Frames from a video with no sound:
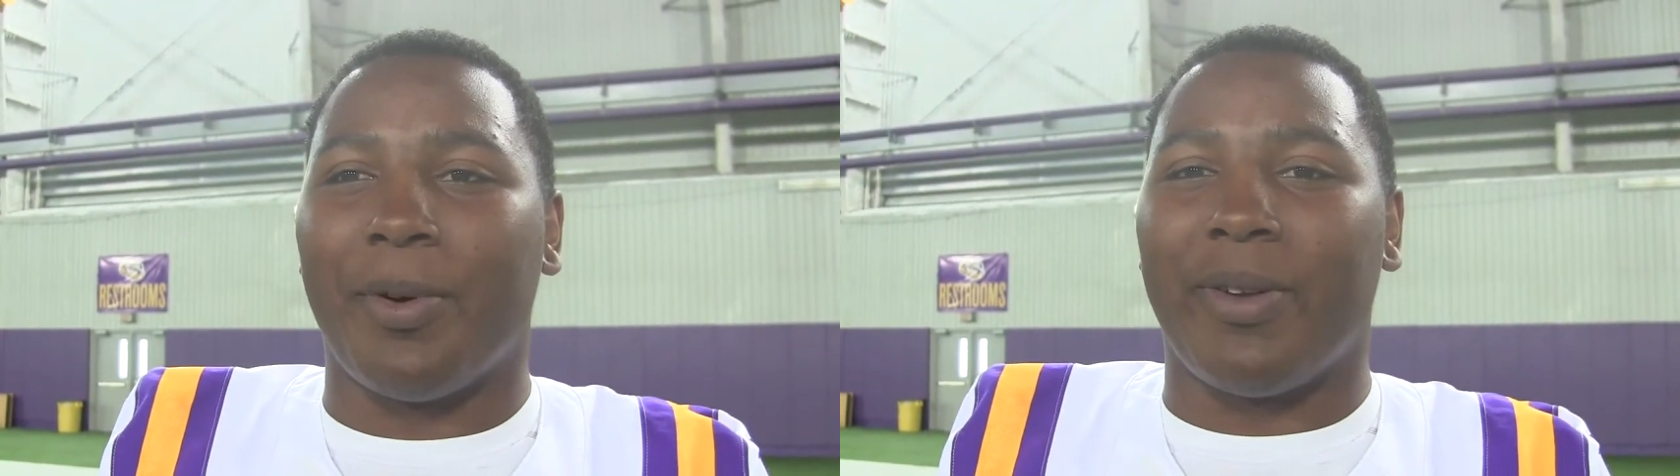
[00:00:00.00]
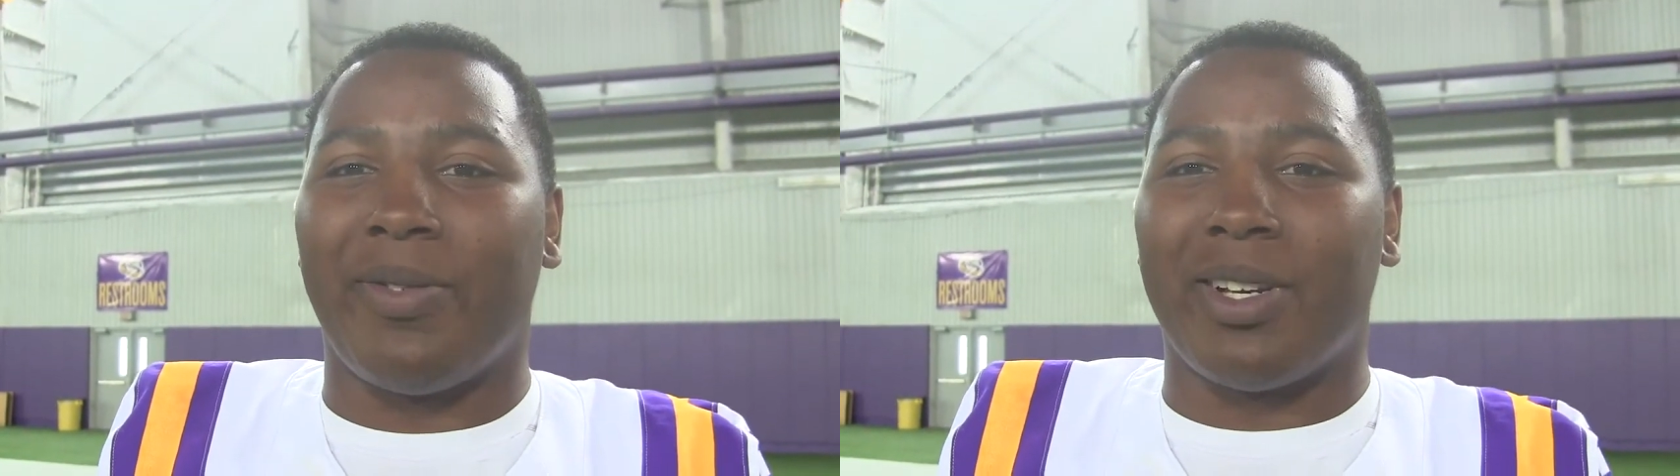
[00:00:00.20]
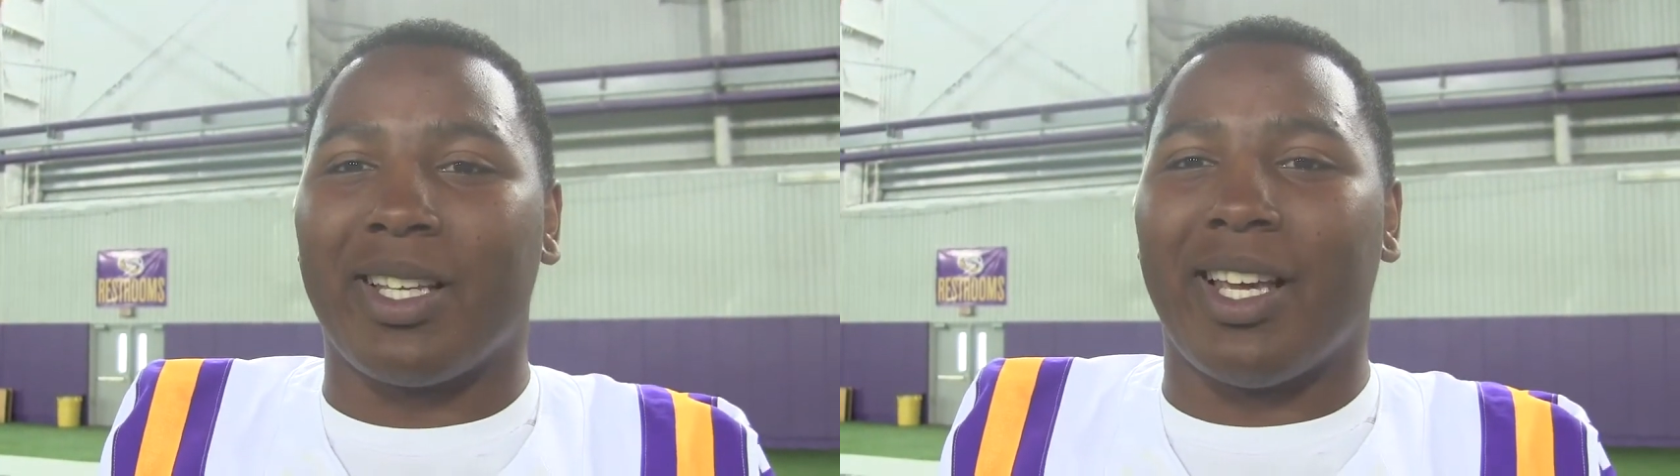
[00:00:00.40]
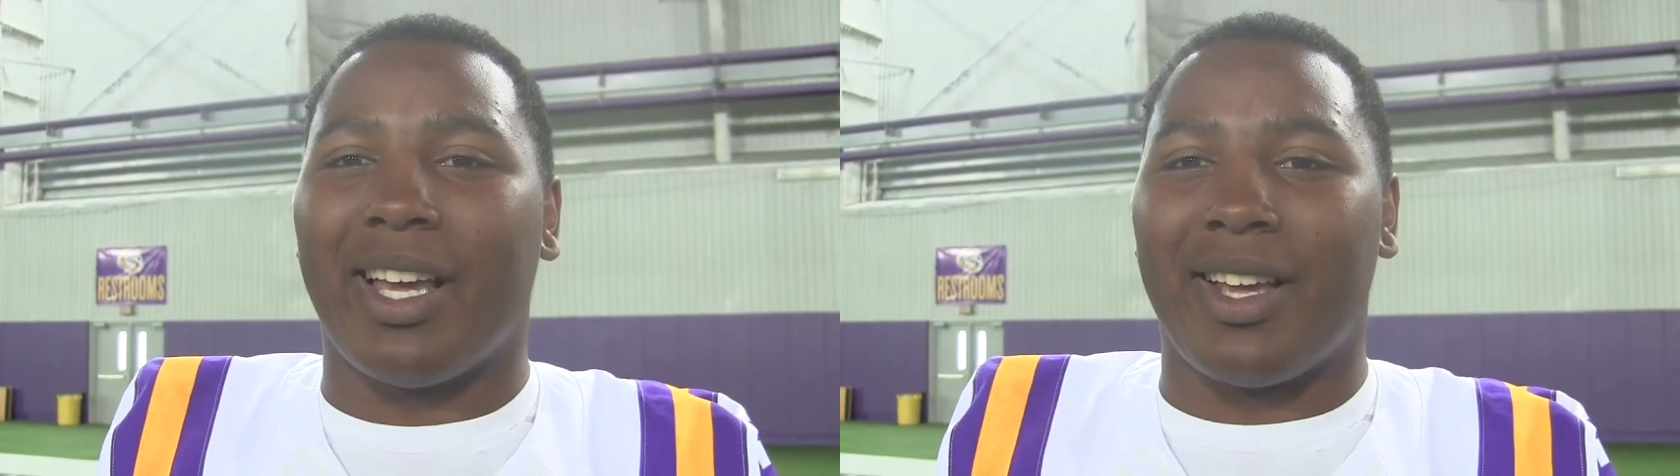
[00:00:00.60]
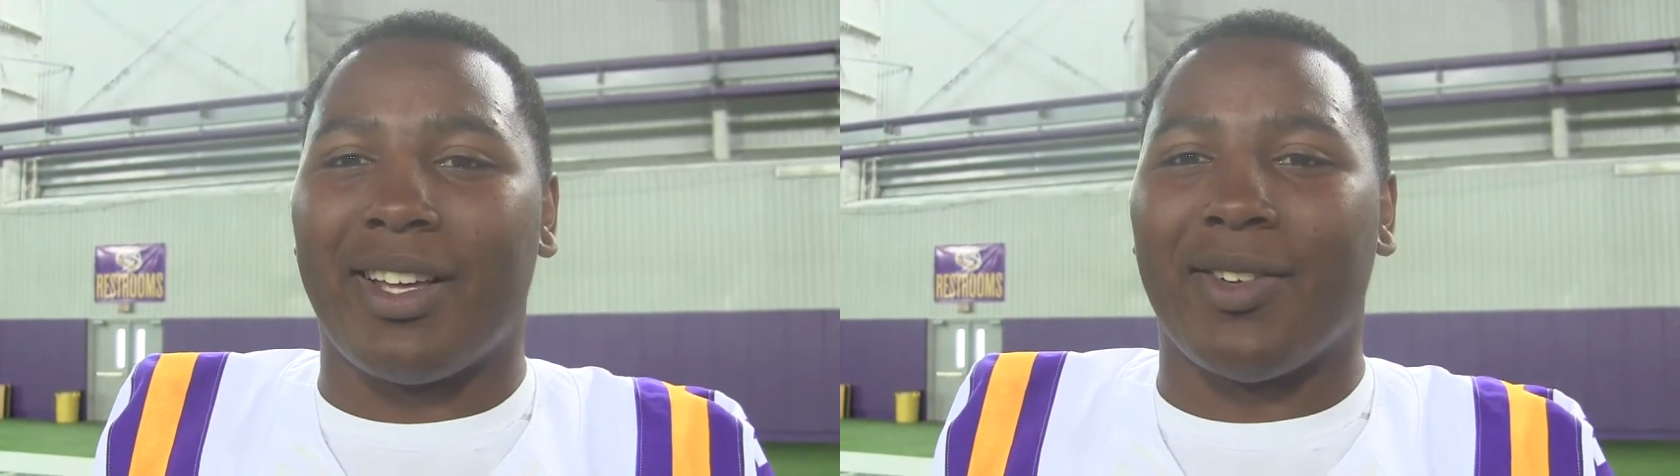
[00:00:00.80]
pretty funny
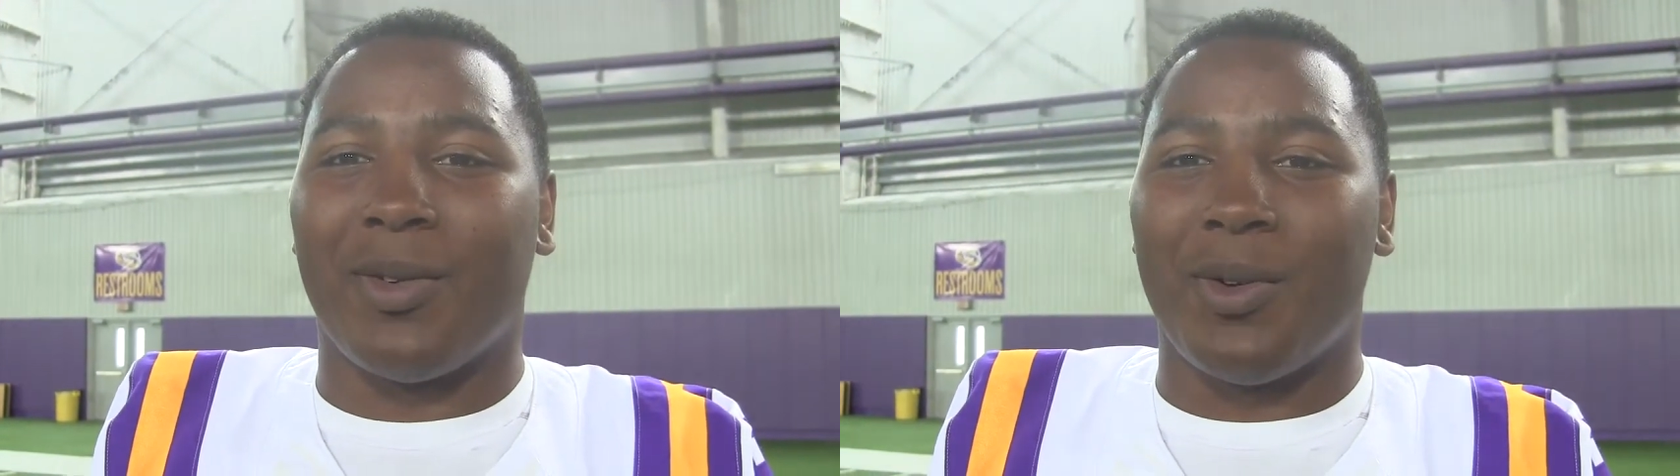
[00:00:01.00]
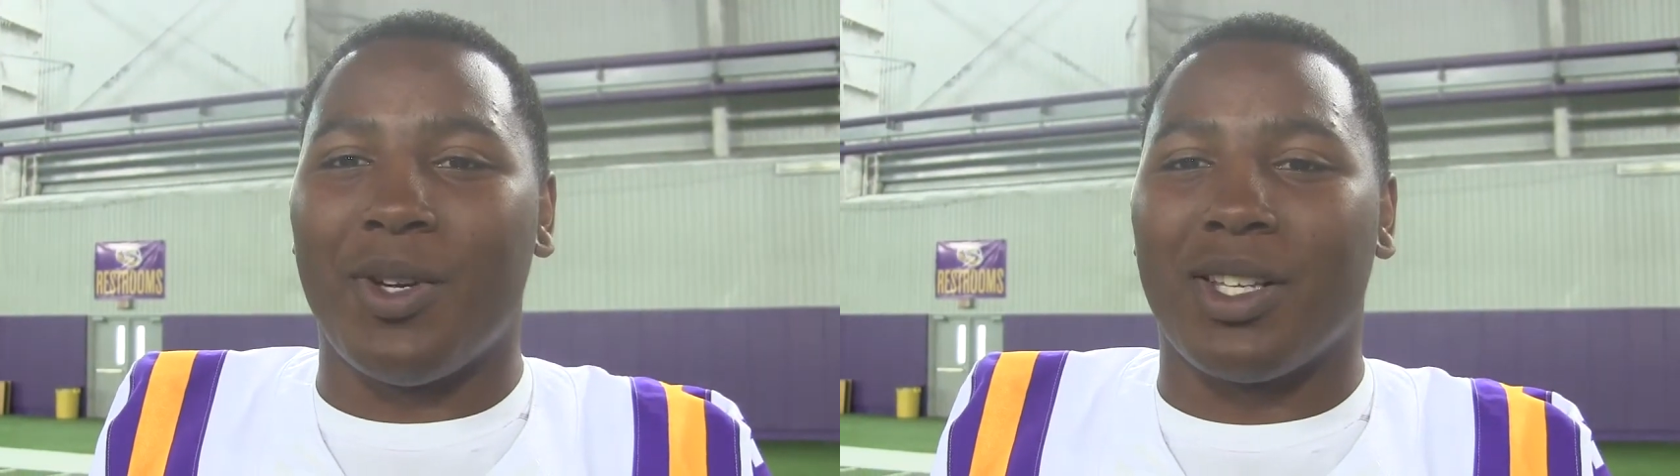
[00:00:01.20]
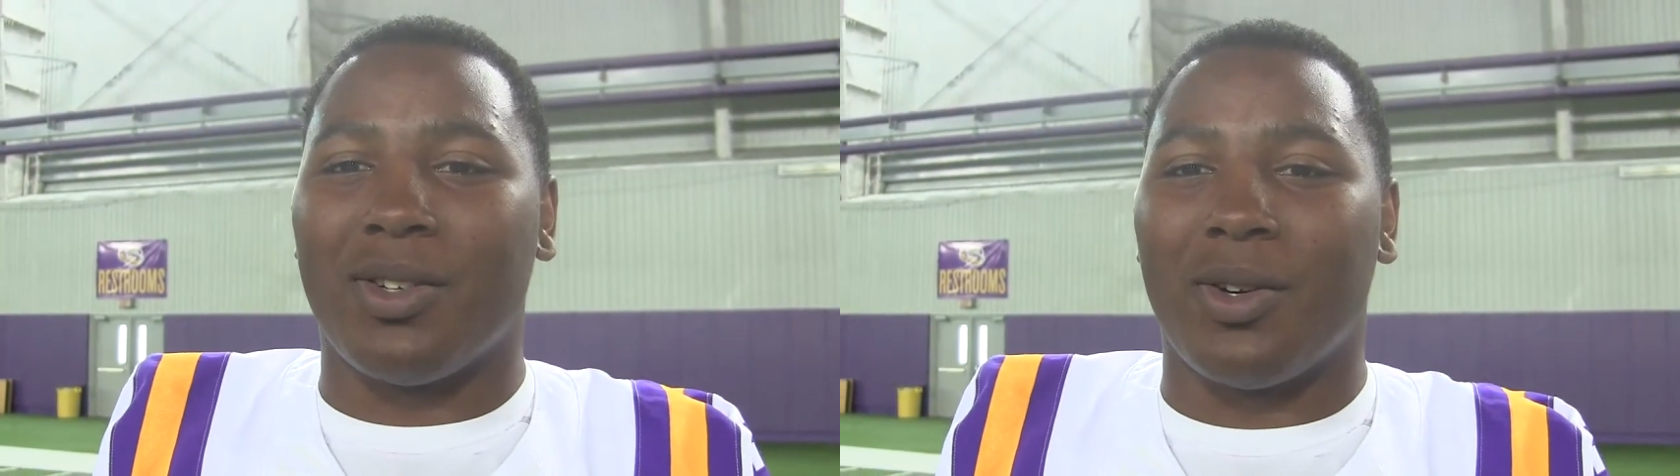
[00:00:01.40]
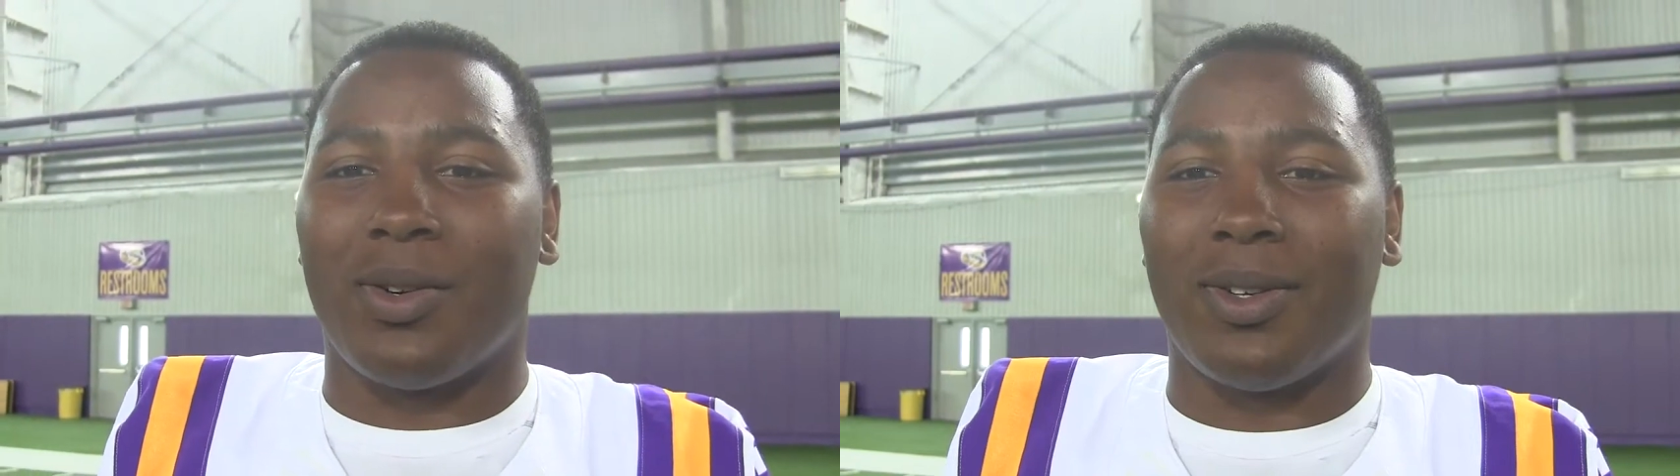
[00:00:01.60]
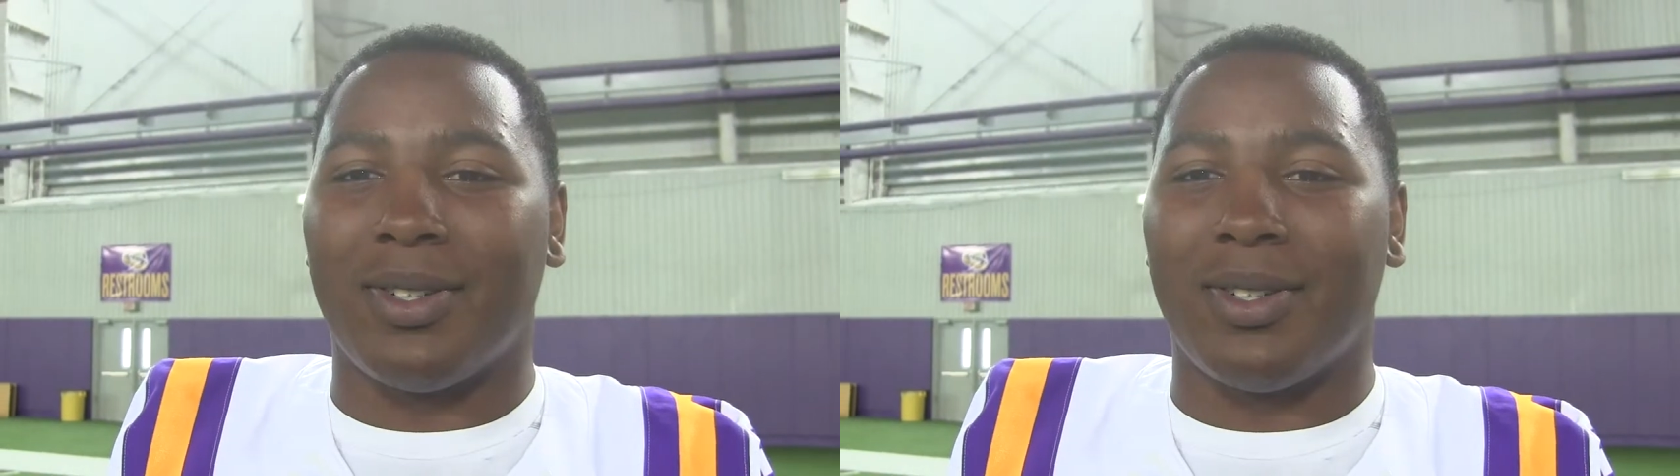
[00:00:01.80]
guy. We get along.